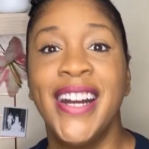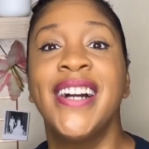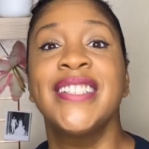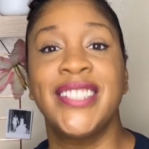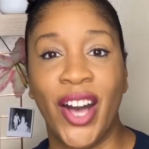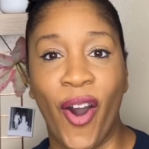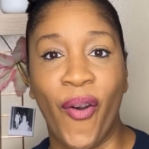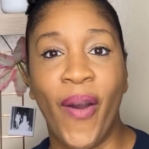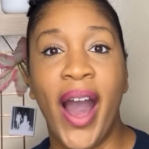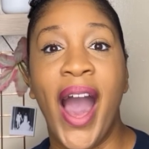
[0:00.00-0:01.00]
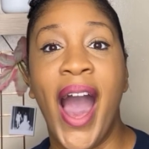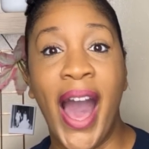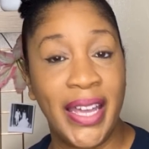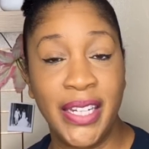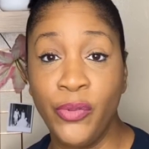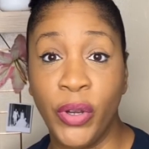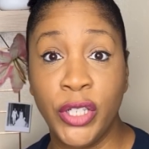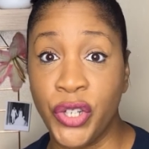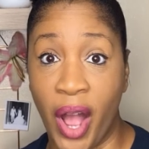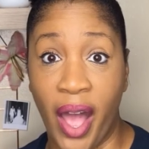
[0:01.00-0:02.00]
So I didn't want to
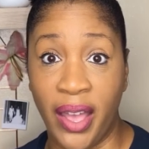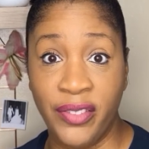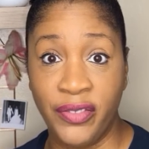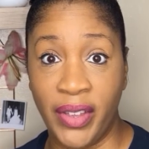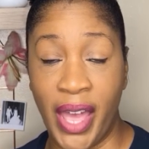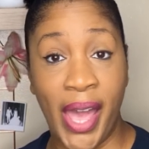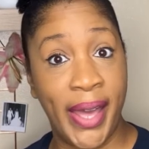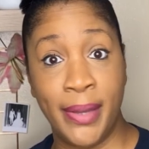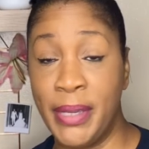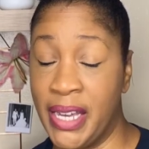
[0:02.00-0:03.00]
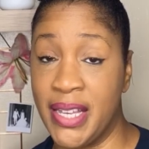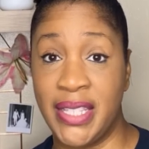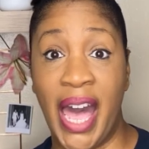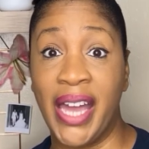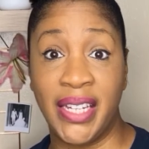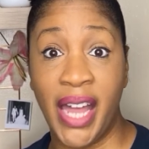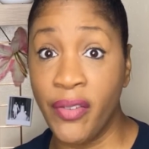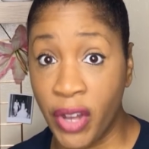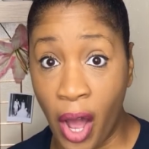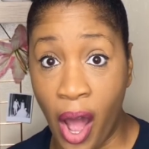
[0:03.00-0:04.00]
drive. A, because I didn't have a
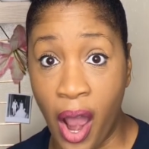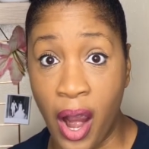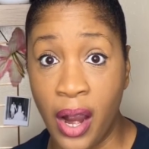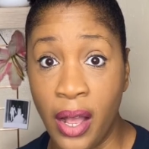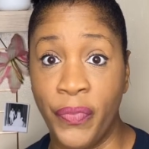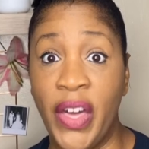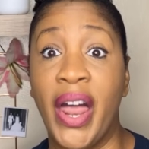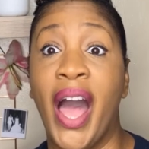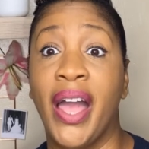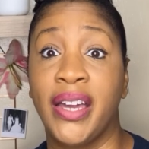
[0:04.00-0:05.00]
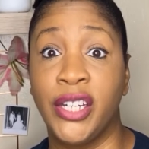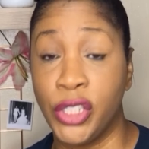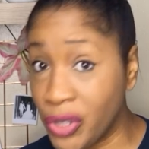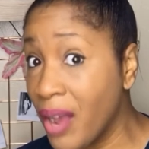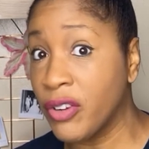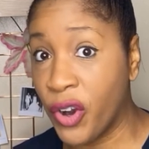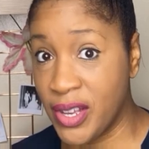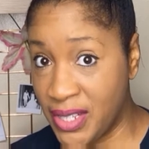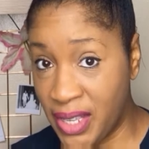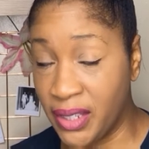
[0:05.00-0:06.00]
car that I could drive across
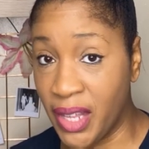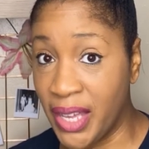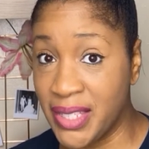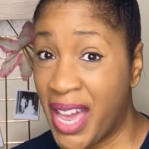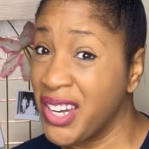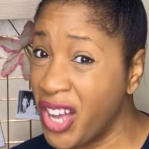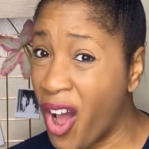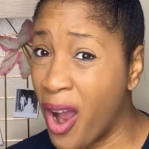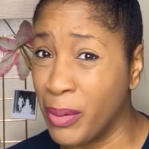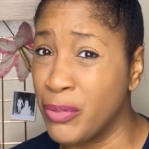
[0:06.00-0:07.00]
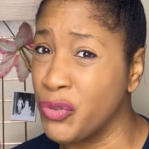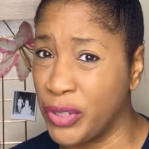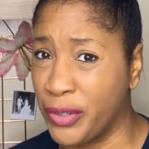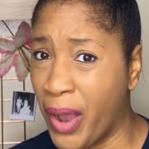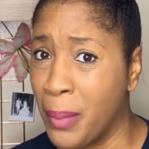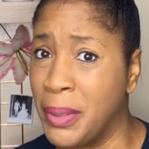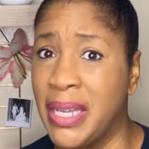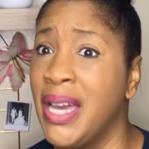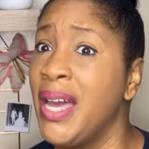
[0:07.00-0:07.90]
state lines. I had a car, but it was really crappy.